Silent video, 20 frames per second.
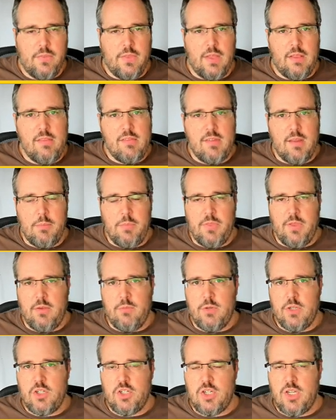then
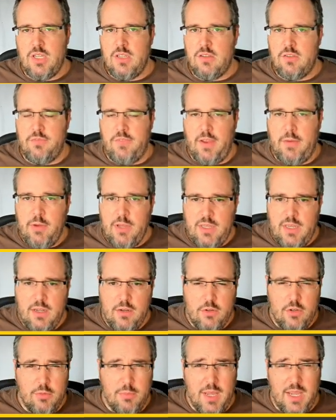something which is very
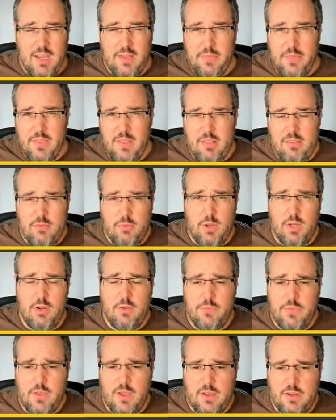dear to my heart, and that's one
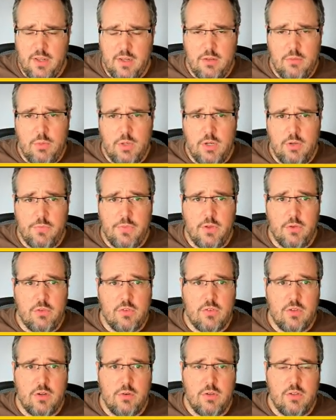of the, another one of
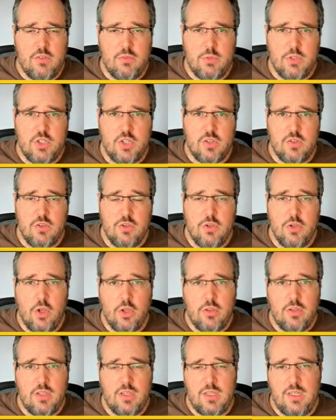those stories which is
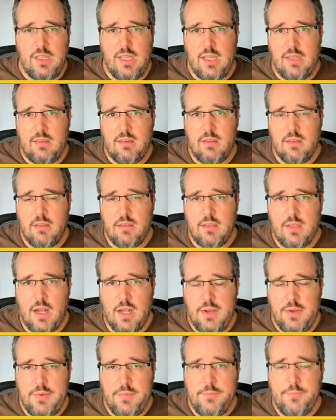not yet
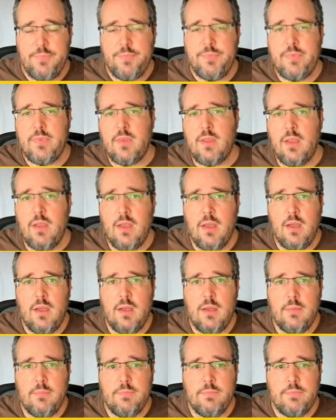done.
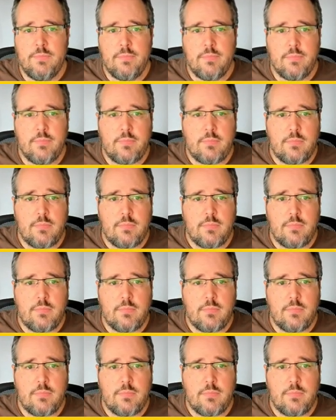Um,